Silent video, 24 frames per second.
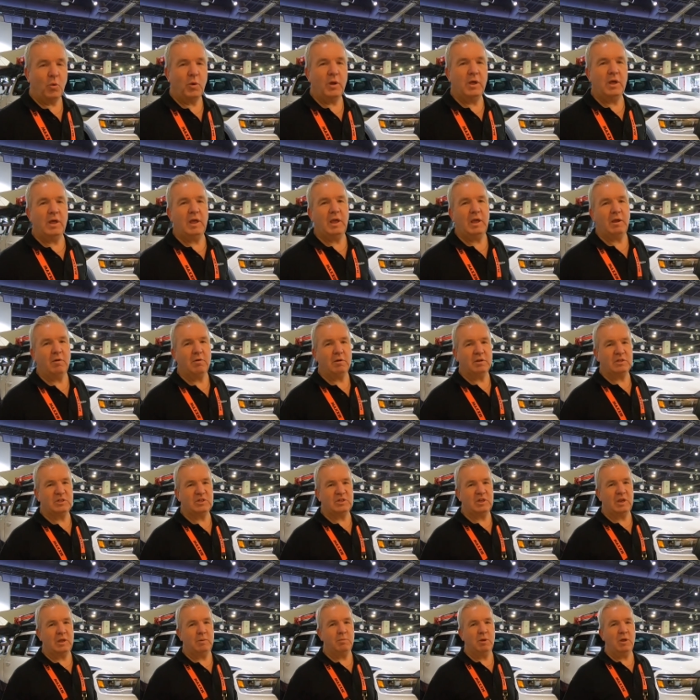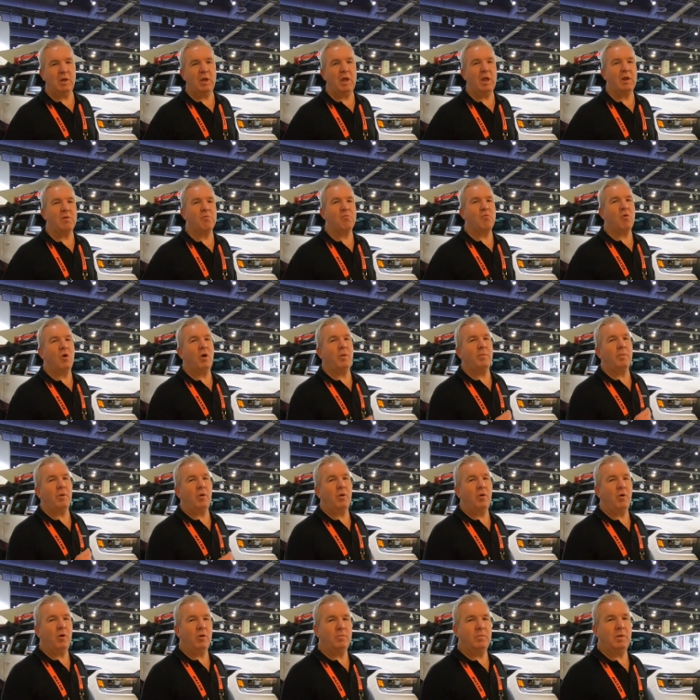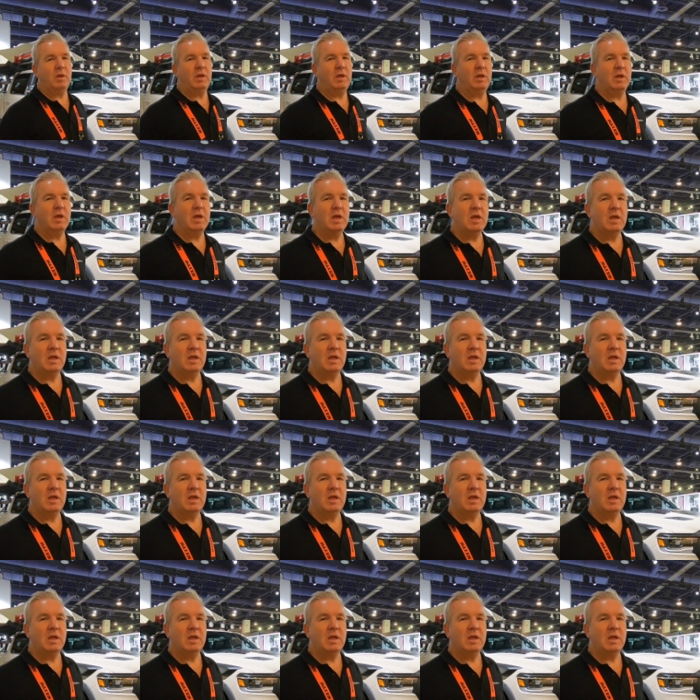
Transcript: We're here at SEMA and right behind me